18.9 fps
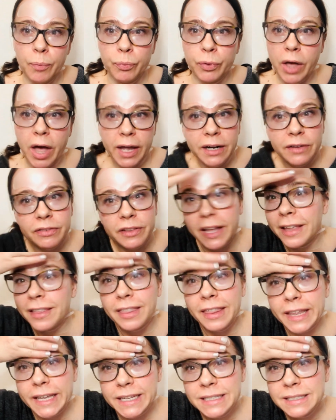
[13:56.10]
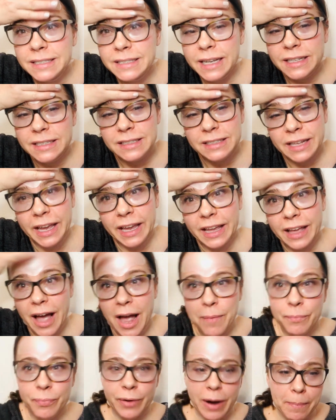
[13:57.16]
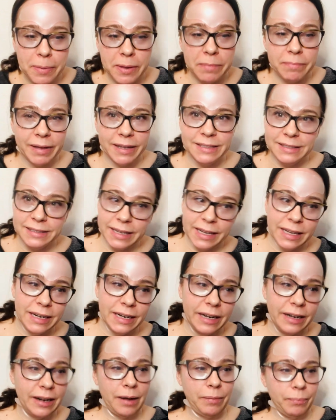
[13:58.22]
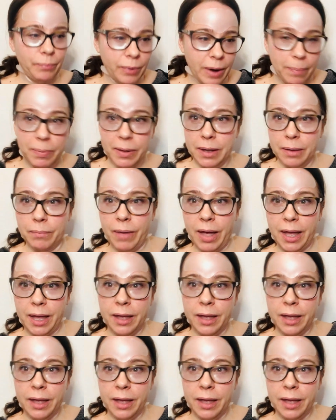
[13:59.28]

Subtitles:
Kind of like this. It's like I'm prepping my skin and I'm prepping